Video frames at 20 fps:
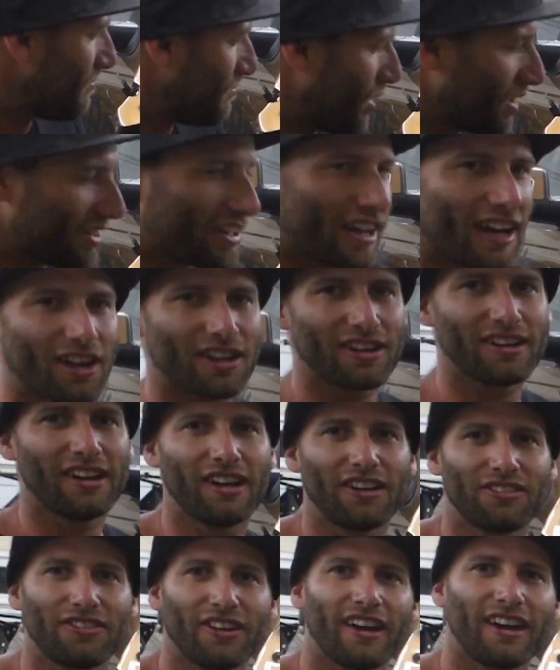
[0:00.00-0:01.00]
But yeah, I
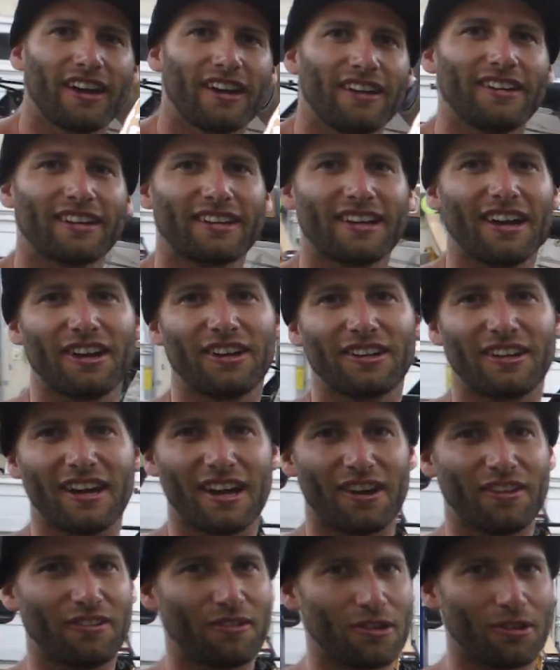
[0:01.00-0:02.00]
had that, and I kind of
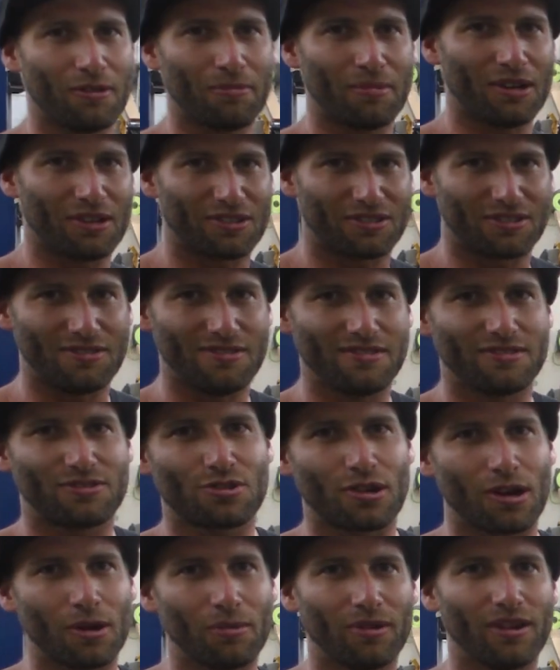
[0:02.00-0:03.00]
got a little bit of
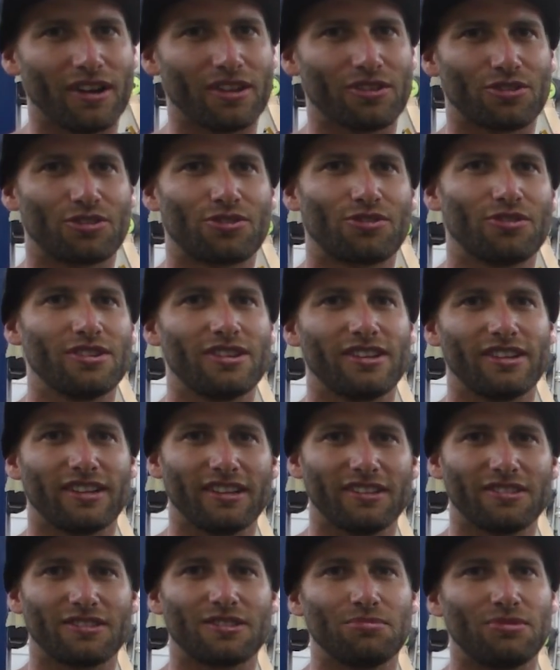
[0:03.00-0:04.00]
trouble on the street,
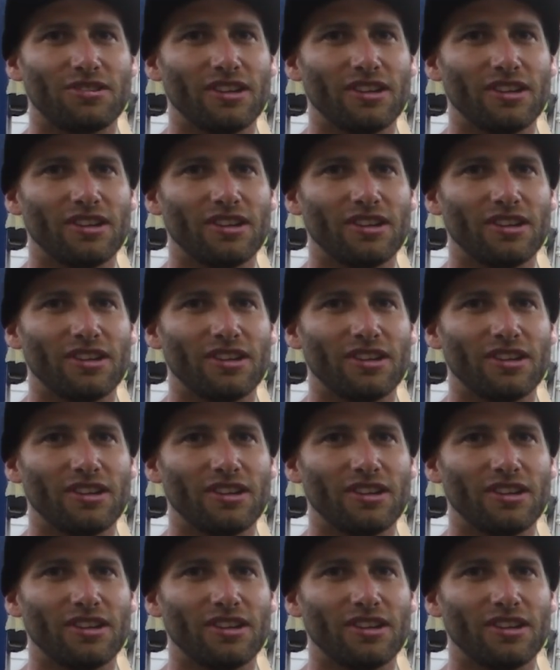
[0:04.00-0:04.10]
getting some